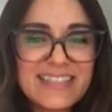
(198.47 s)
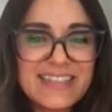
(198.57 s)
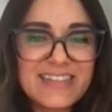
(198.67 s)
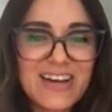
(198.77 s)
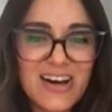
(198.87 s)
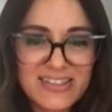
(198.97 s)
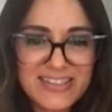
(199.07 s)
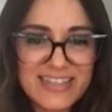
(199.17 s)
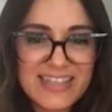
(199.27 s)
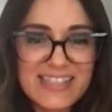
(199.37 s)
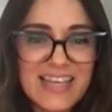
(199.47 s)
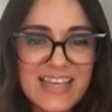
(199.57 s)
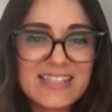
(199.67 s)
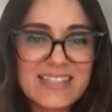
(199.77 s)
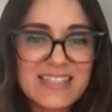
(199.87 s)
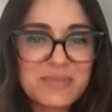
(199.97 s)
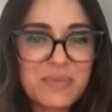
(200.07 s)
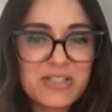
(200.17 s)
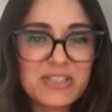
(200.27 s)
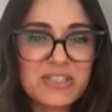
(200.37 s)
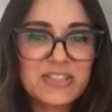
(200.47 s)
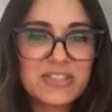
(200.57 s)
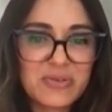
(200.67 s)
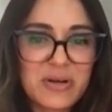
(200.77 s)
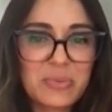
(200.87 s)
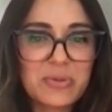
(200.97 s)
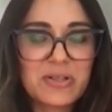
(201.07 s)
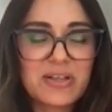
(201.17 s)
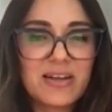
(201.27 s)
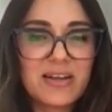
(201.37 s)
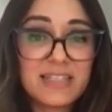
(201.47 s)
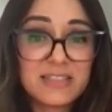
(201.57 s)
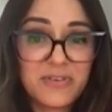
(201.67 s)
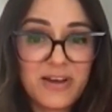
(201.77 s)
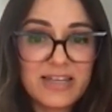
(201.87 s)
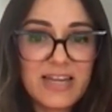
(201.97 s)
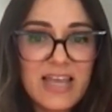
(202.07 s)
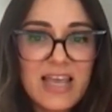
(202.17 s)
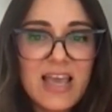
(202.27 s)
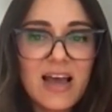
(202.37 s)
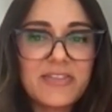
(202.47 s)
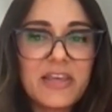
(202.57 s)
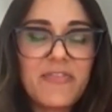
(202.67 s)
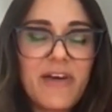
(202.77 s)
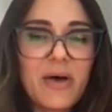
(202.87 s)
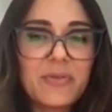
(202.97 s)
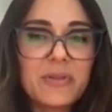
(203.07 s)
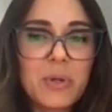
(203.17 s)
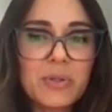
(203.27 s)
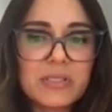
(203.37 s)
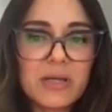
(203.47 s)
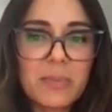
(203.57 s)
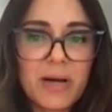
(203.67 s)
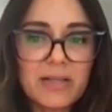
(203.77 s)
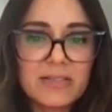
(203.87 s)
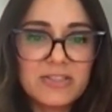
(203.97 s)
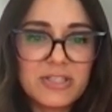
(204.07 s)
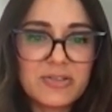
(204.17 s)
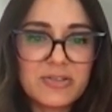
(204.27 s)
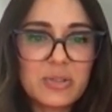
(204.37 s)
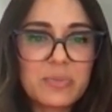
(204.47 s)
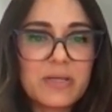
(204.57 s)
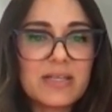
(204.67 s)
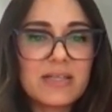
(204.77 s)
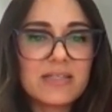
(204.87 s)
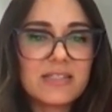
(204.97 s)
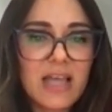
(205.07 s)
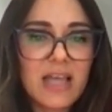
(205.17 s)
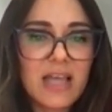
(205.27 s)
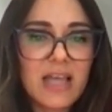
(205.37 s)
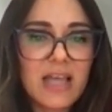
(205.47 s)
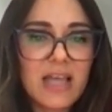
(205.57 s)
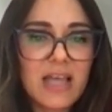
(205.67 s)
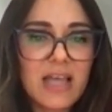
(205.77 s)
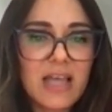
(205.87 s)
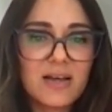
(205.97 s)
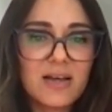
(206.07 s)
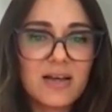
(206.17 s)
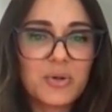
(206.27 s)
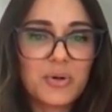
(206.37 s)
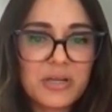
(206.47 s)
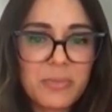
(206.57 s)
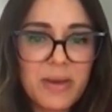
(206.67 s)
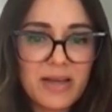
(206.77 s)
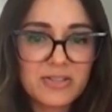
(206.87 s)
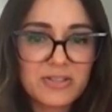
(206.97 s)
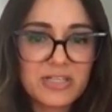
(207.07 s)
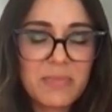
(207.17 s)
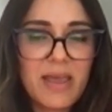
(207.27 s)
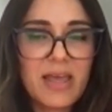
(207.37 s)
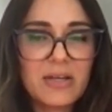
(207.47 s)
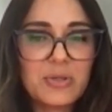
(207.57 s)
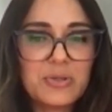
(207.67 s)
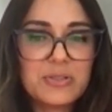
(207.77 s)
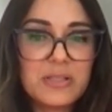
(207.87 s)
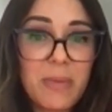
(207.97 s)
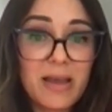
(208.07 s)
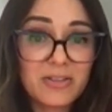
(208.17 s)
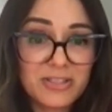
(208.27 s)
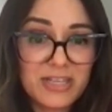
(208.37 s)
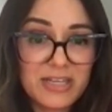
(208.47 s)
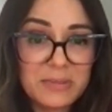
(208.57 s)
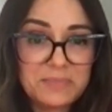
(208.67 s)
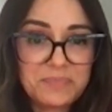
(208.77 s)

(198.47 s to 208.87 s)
colonies and 6 major genera were identified. And they found the most abundant genera to be Staphylococcus, Corynebacterium, and Cutinibacterium.